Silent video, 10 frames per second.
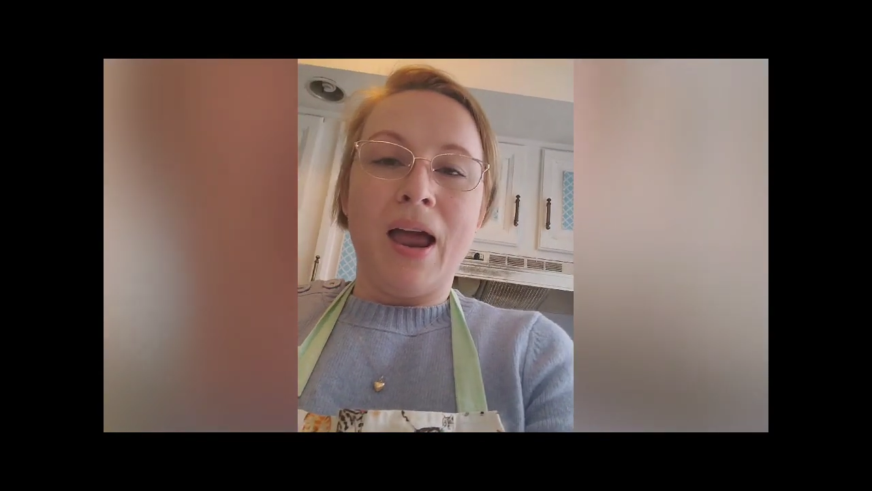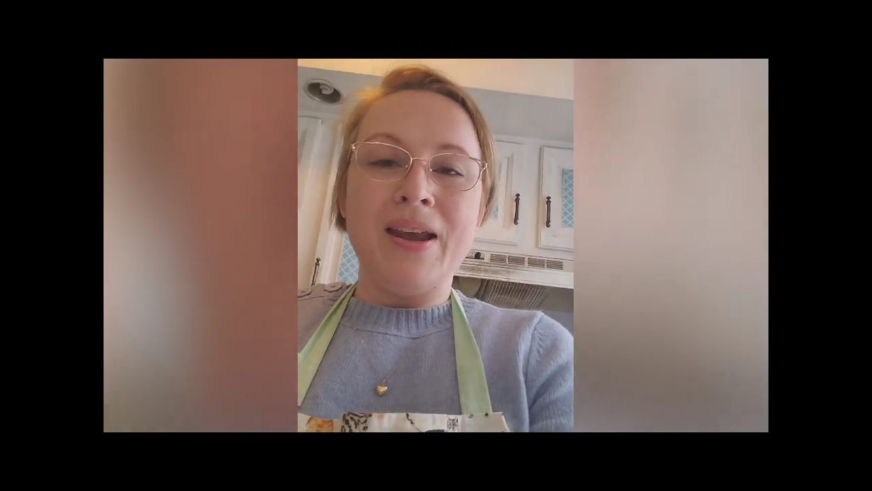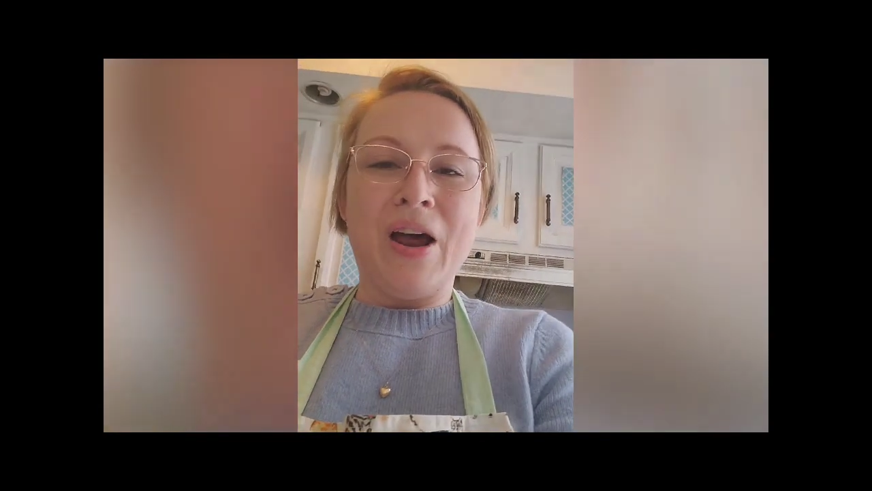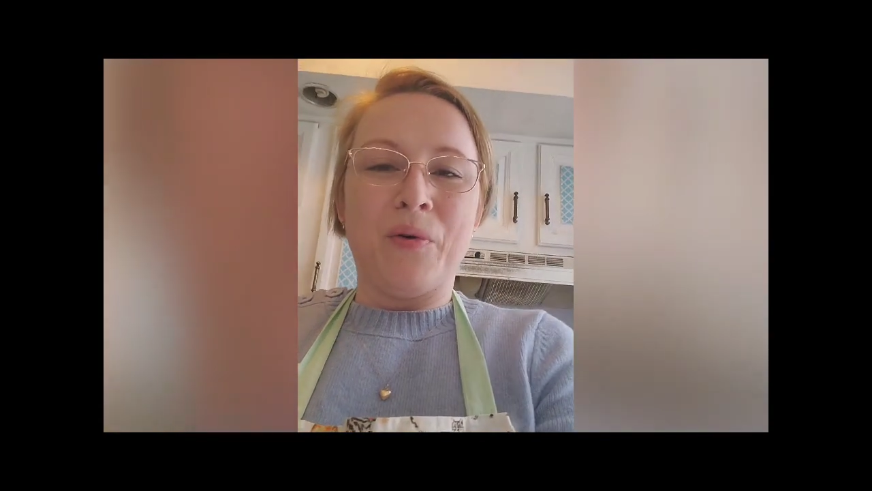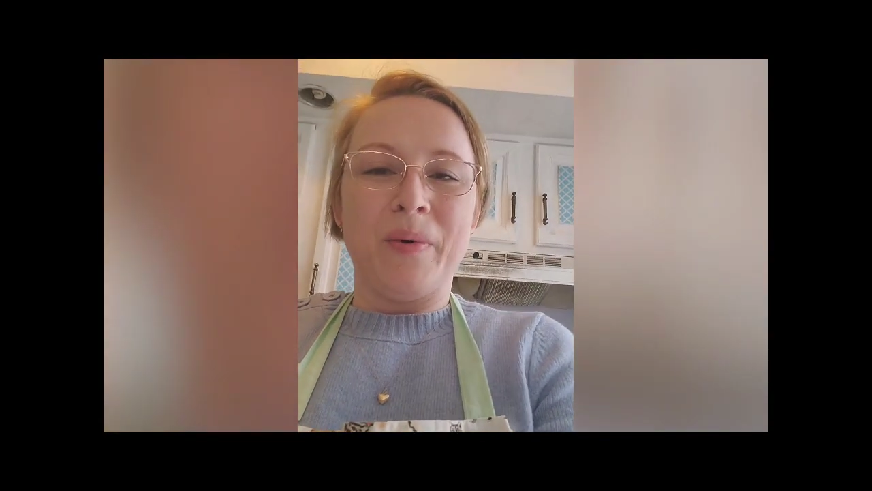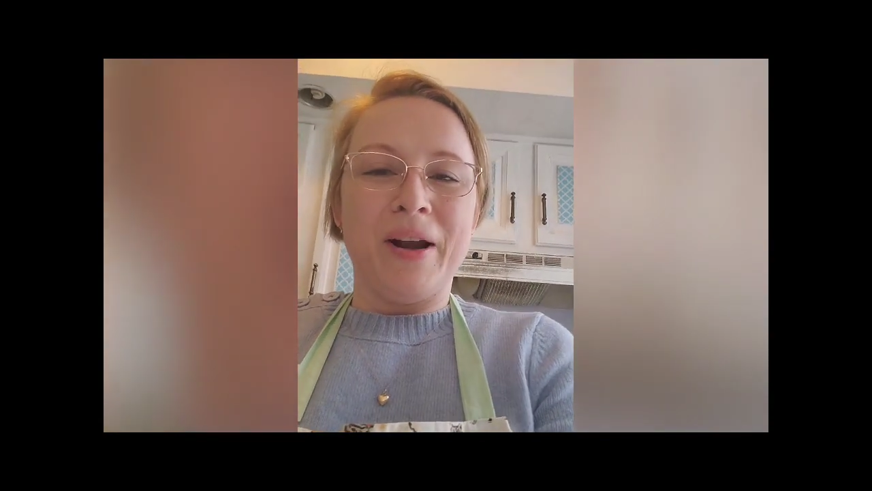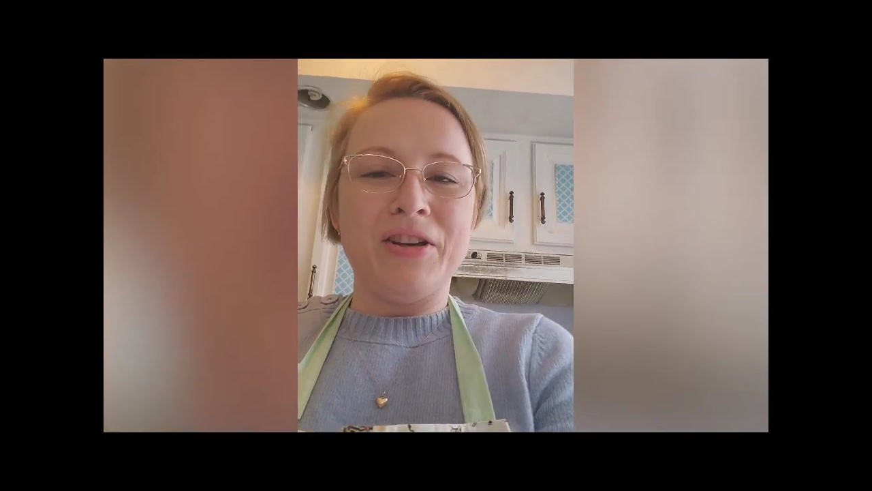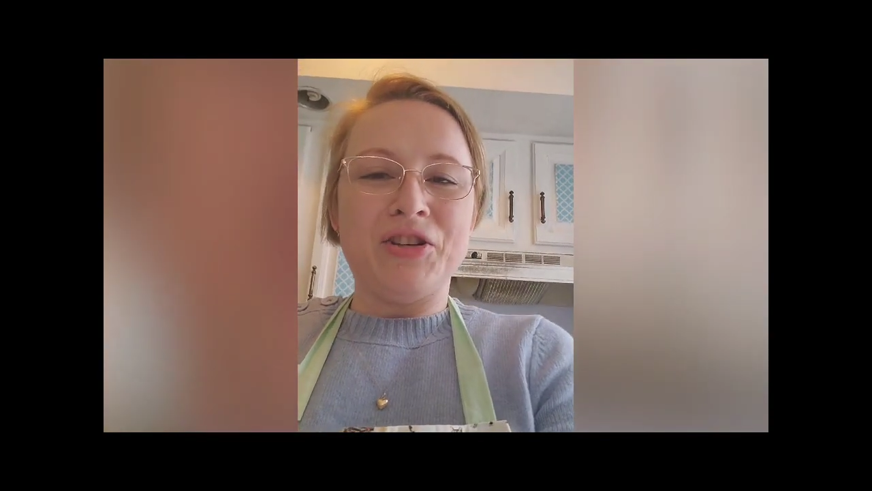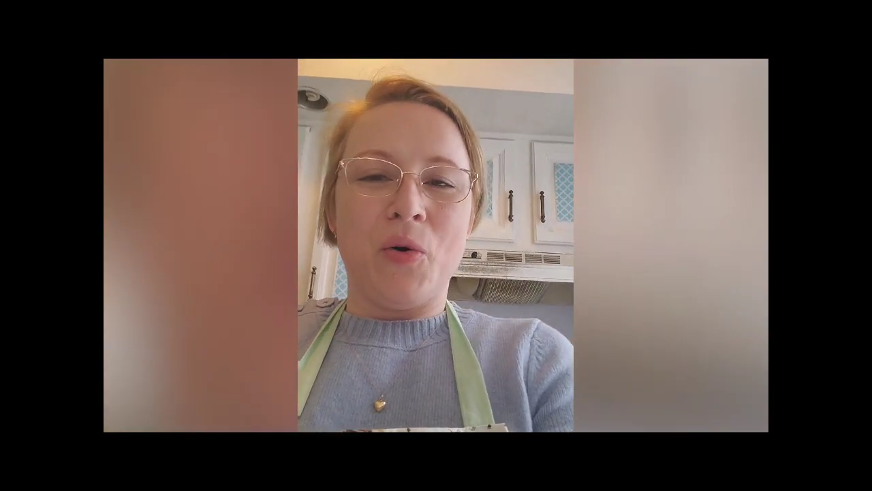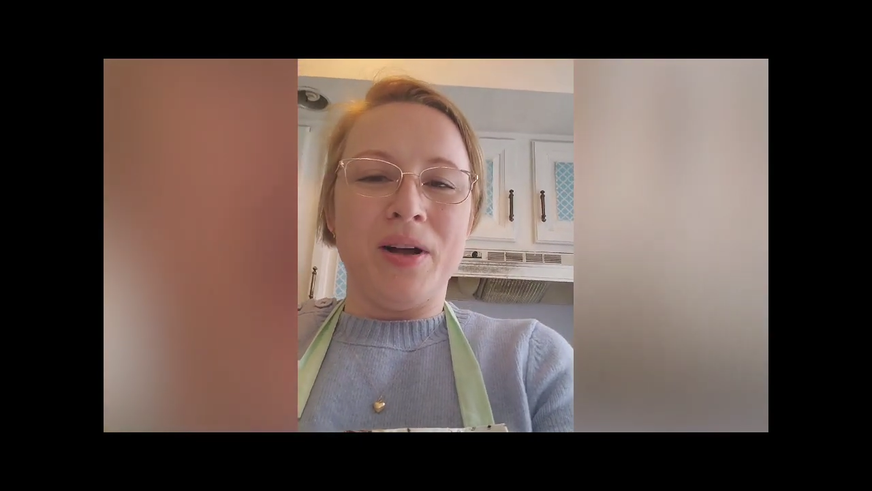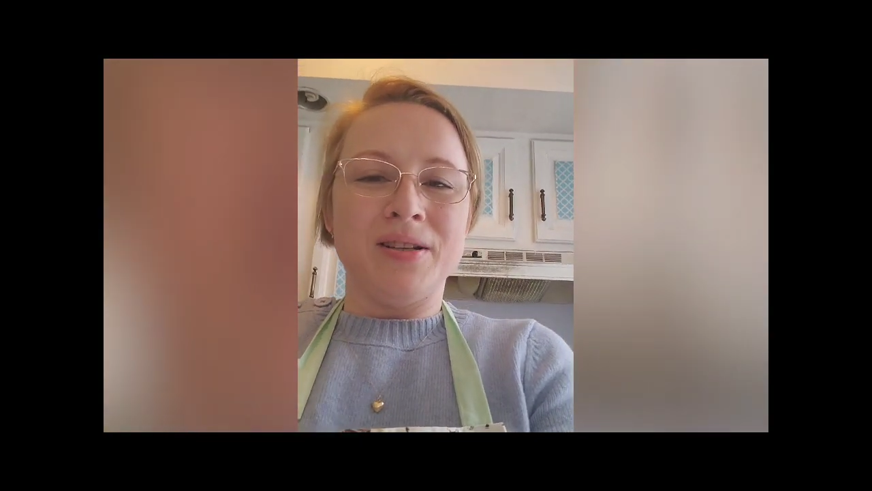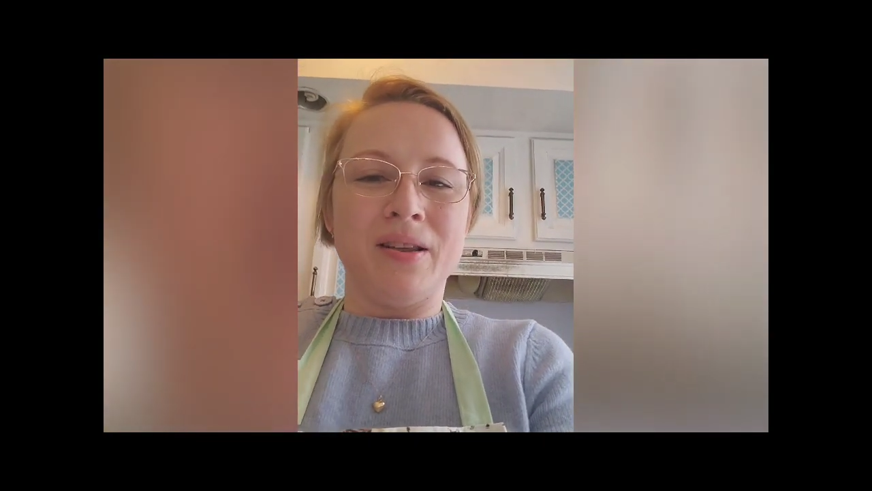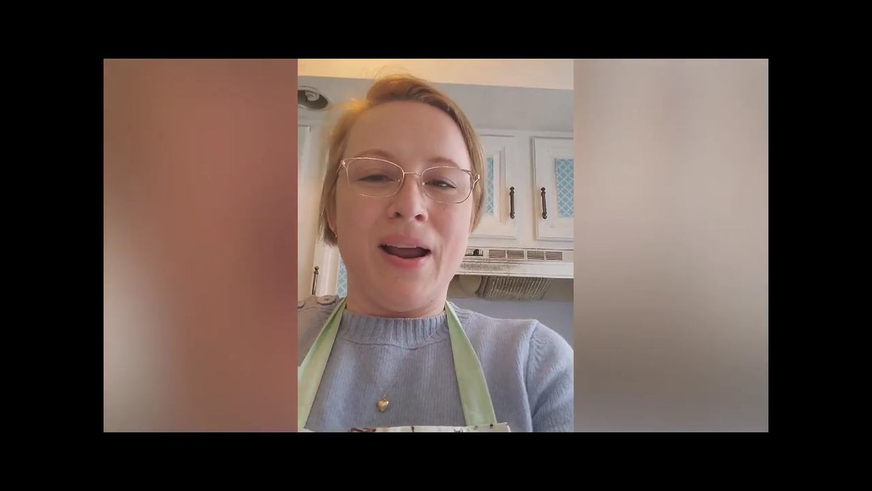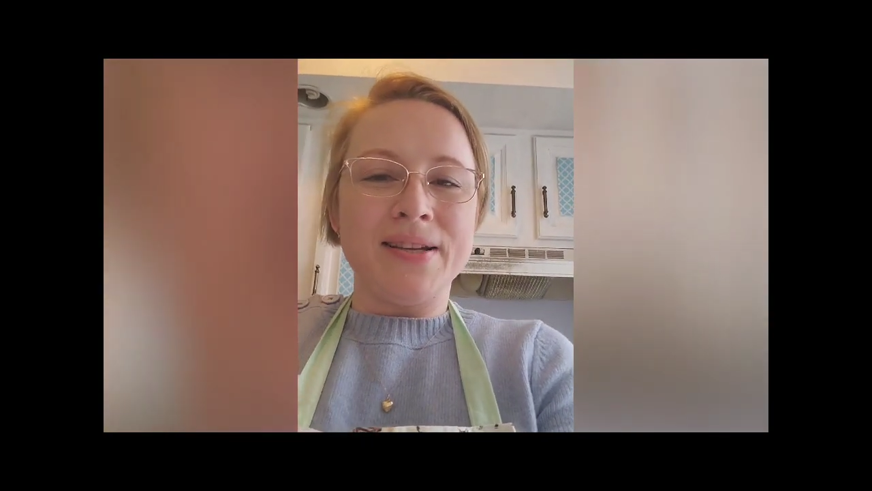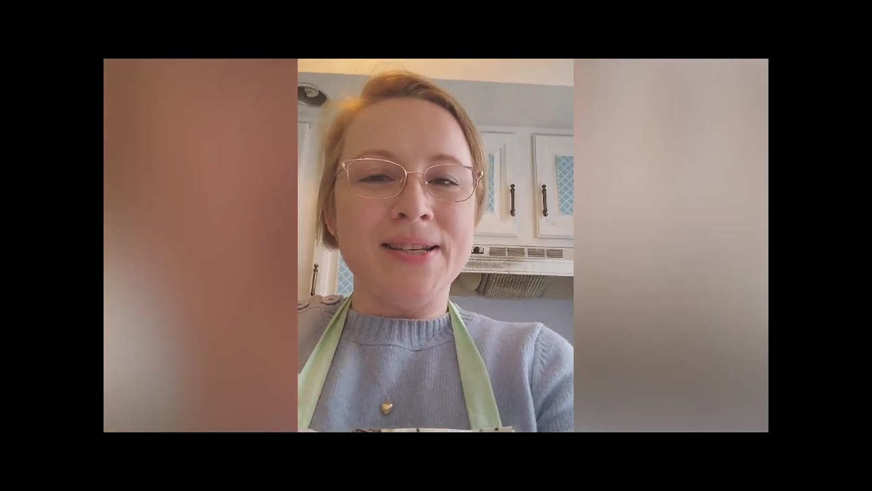And now we're ready to go on to
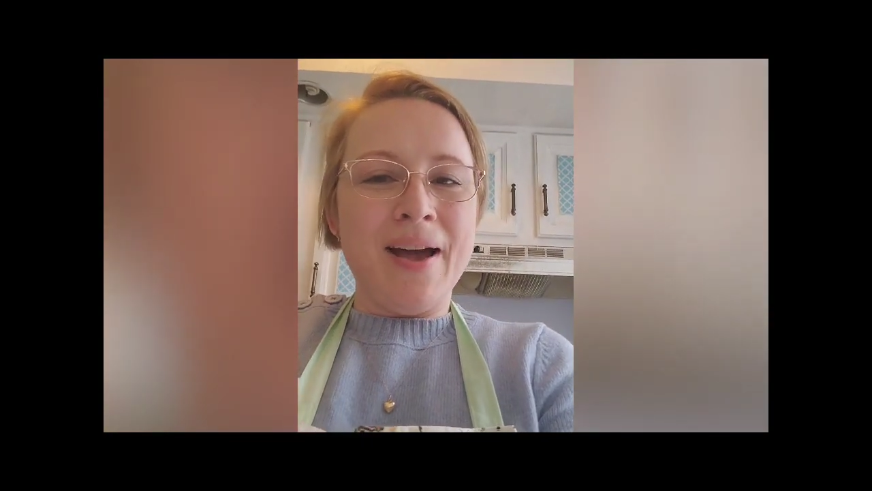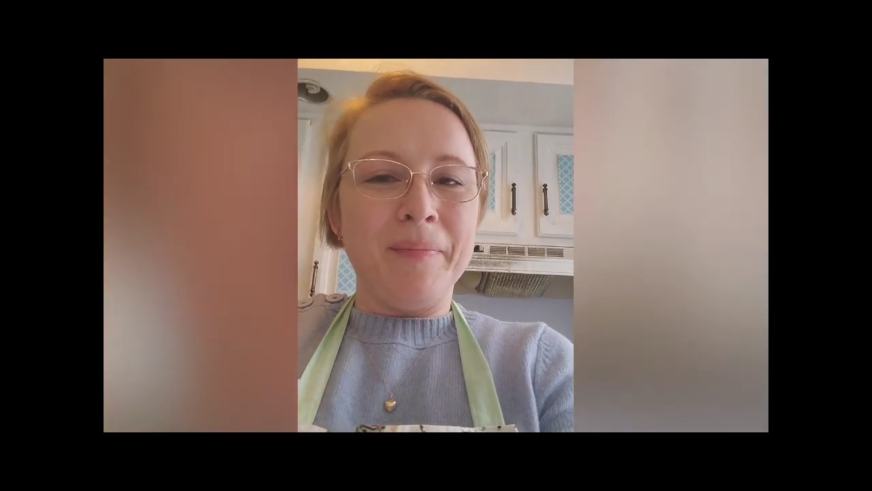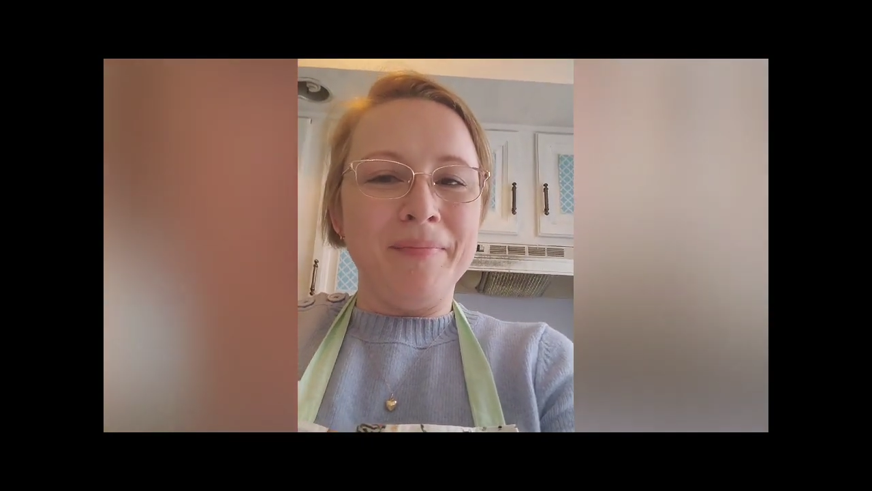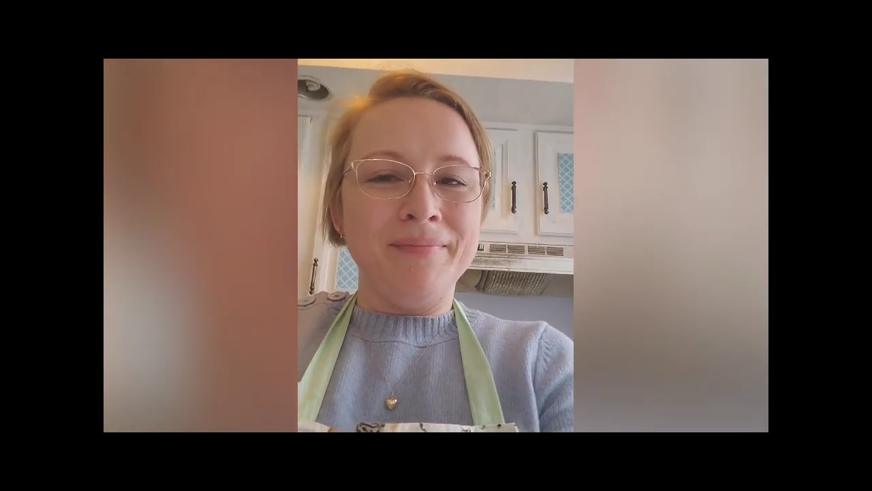the next step.